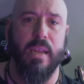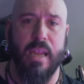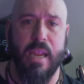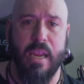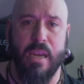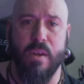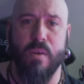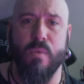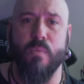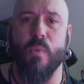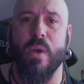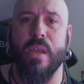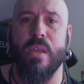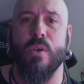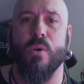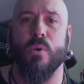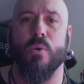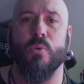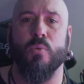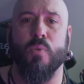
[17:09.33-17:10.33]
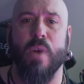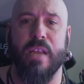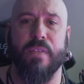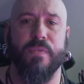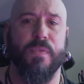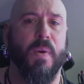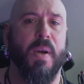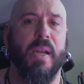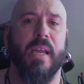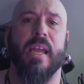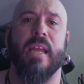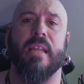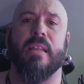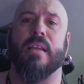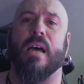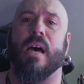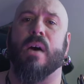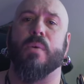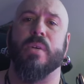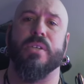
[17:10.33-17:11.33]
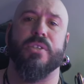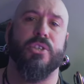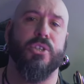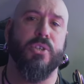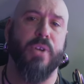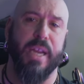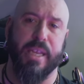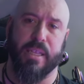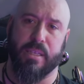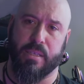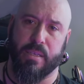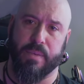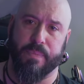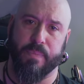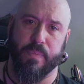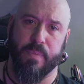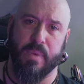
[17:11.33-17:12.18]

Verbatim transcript: in when you could raid for 8 hours straight.